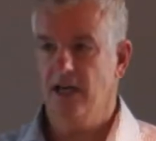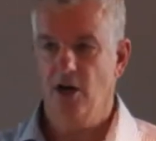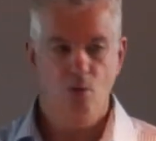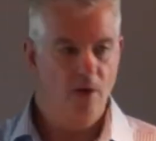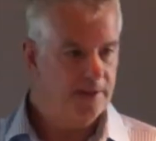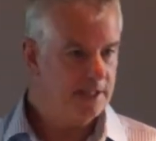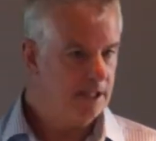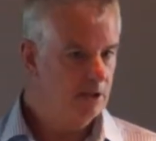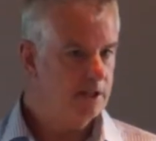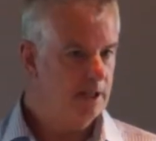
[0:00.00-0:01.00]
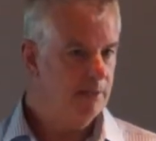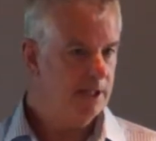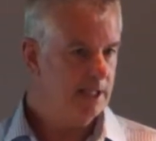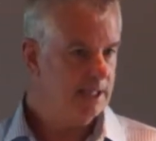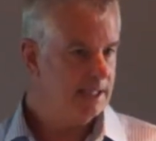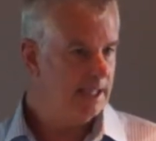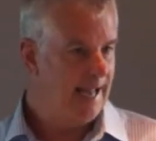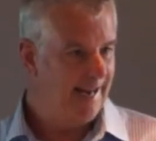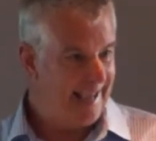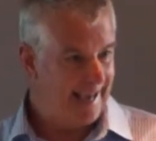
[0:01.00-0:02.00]
to know what the skills of the business
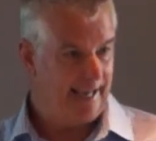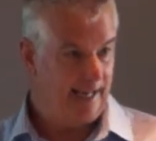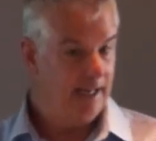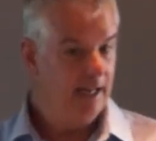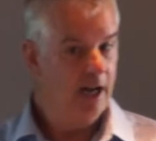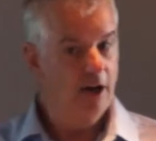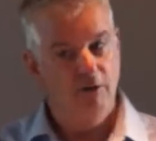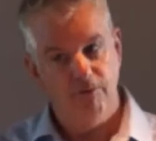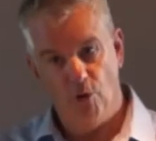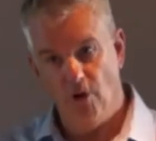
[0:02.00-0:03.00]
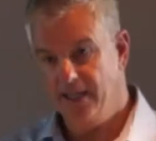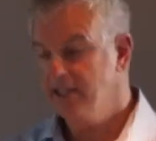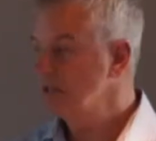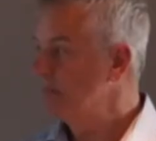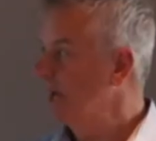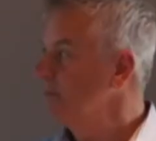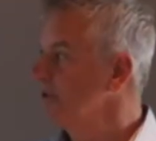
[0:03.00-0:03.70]
are lacking for us to be able to